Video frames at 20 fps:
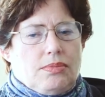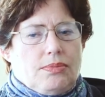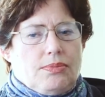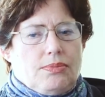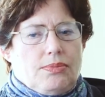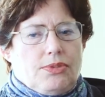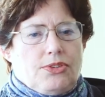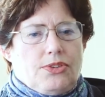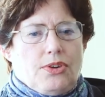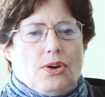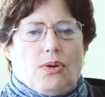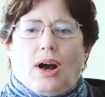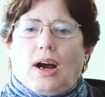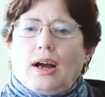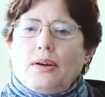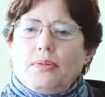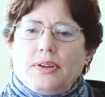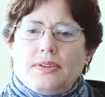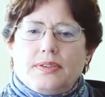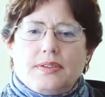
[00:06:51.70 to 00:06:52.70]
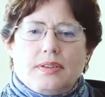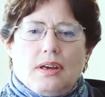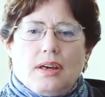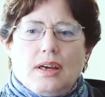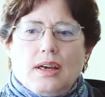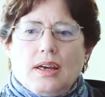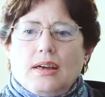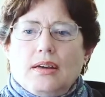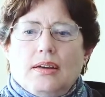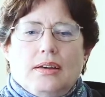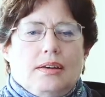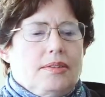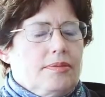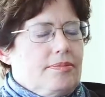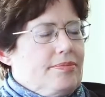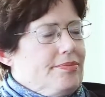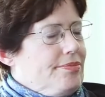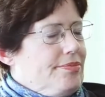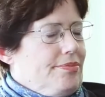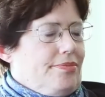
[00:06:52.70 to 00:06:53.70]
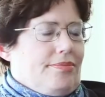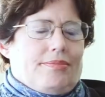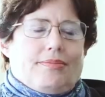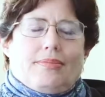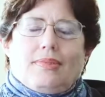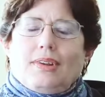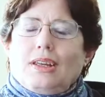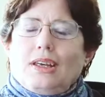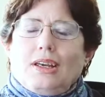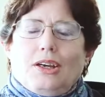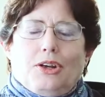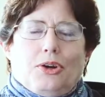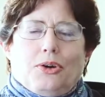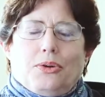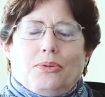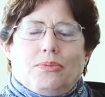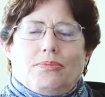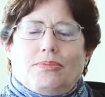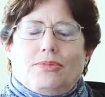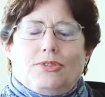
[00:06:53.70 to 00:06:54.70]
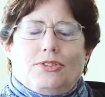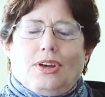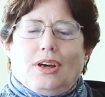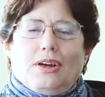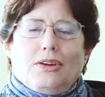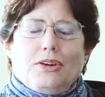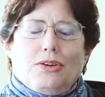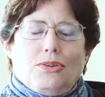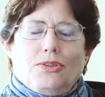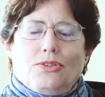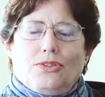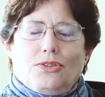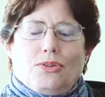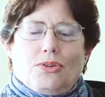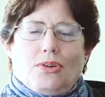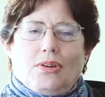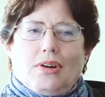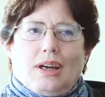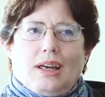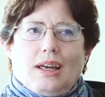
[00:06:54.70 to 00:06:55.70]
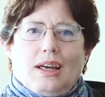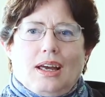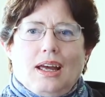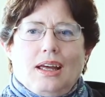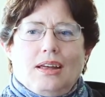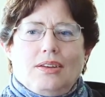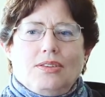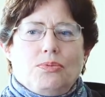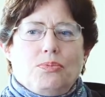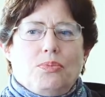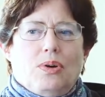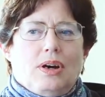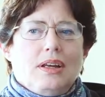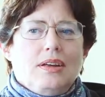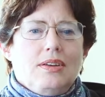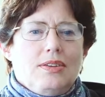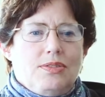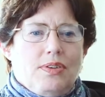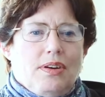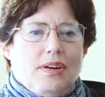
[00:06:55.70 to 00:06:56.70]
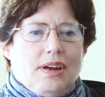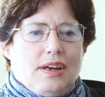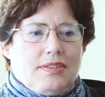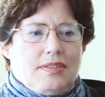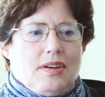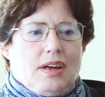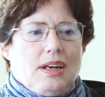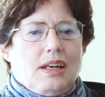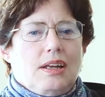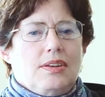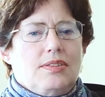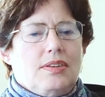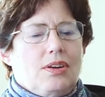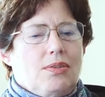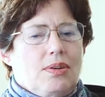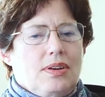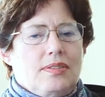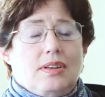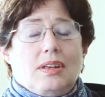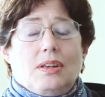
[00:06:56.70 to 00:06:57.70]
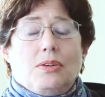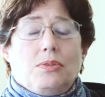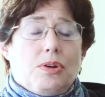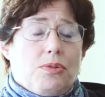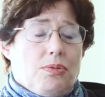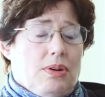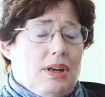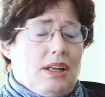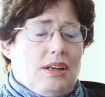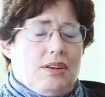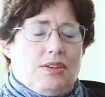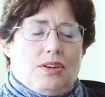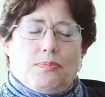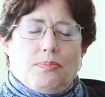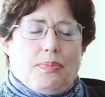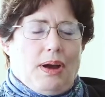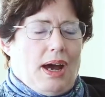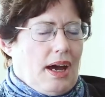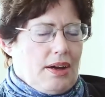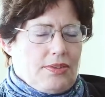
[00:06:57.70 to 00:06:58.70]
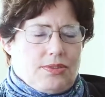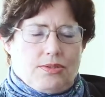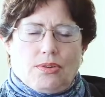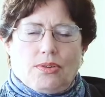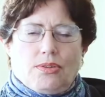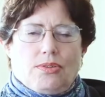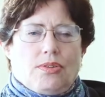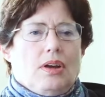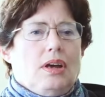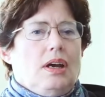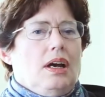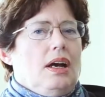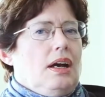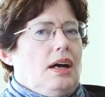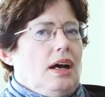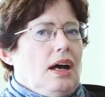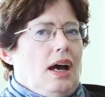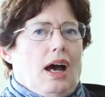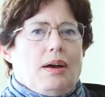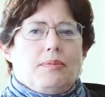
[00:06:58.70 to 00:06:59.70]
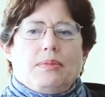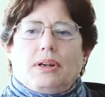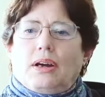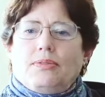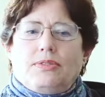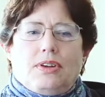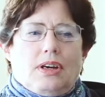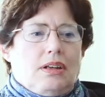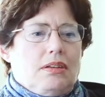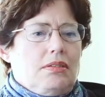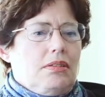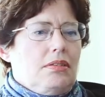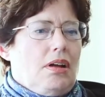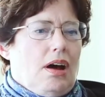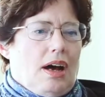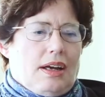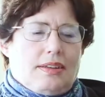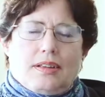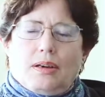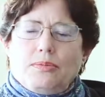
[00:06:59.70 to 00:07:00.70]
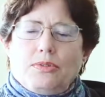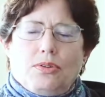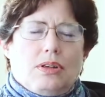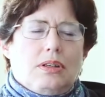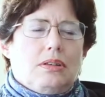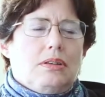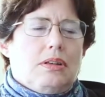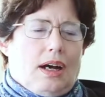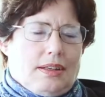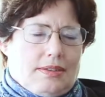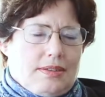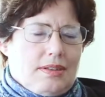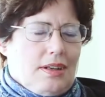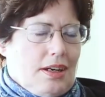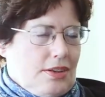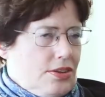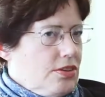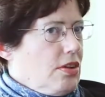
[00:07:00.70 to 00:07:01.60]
so I would say, you know, tell your story. And what is very exciting is increasingly we're running into pastors. I mean, I'm doing lots and lots of